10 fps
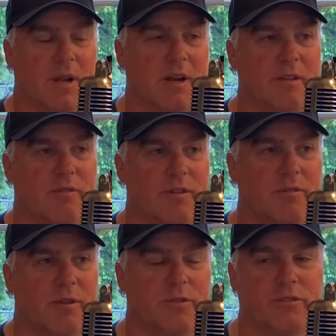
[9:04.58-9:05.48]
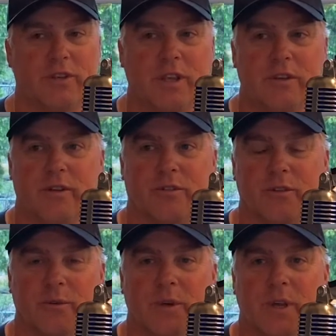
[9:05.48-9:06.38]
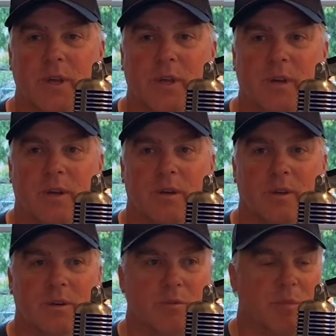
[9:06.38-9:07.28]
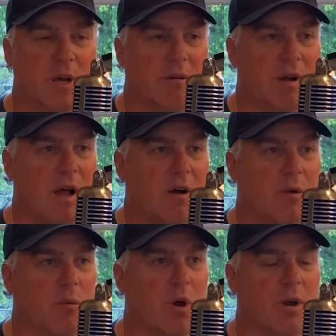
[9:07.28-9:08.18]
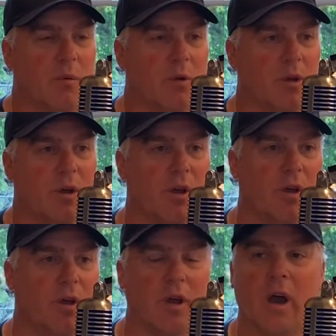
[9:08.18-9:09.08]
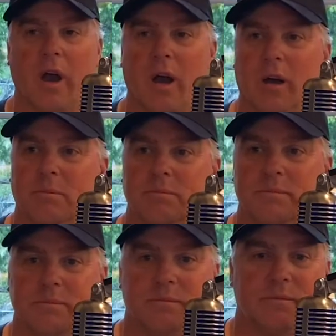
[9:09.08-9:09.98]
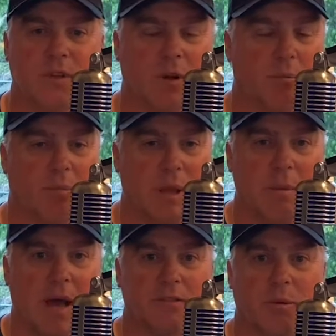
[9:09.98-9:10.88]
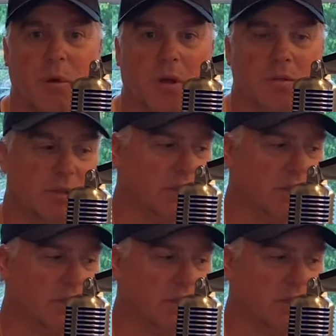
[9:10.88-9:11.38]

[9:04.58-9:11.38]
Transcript: how do you feel for those seniors who, who've been around and want to, uh, you know, play basketball?